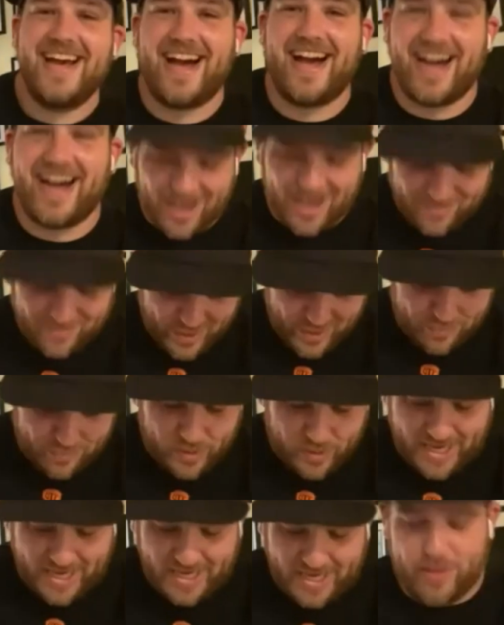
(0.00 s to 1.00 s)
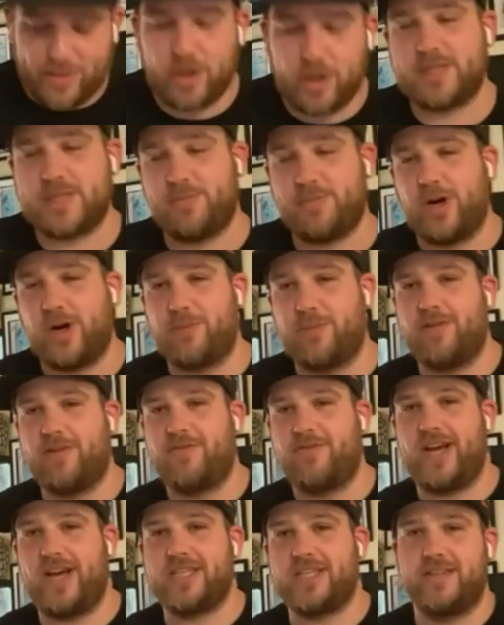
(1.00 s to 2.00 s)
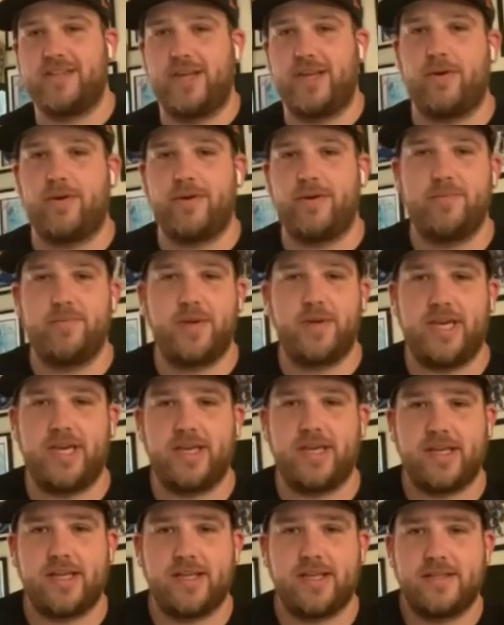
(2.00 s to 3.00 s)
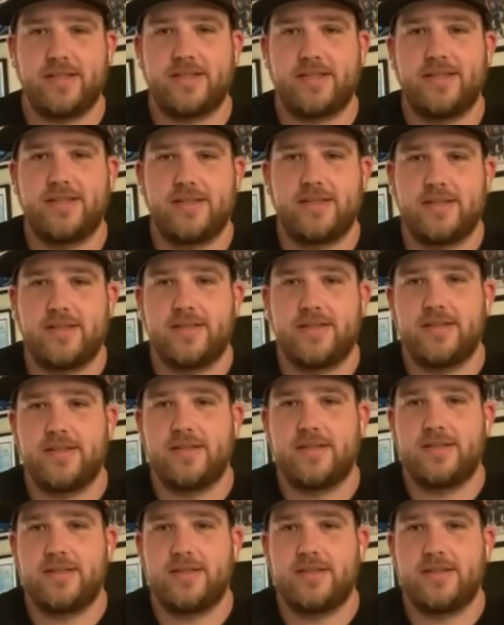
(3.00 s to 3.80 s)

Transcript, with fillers: uh, if you could play any other sport professionally, what would it be? Any